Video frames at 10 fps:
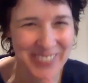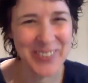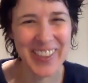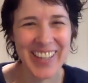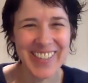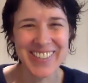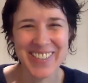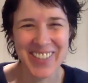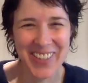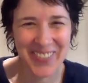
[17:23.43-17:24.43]
Thank you
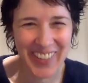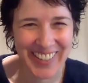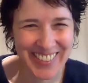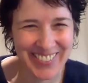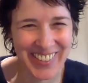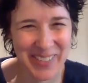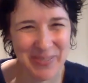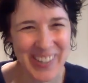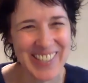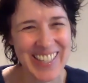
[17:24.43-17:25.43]
so much. Really
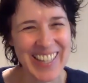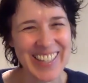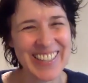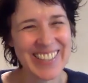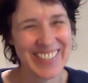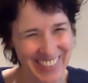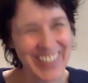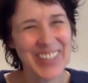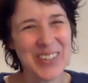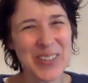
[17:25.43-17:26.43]
appreciate it.
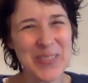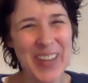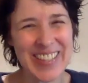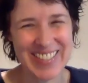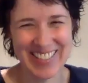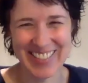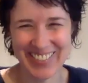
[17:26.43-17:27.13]
All the best.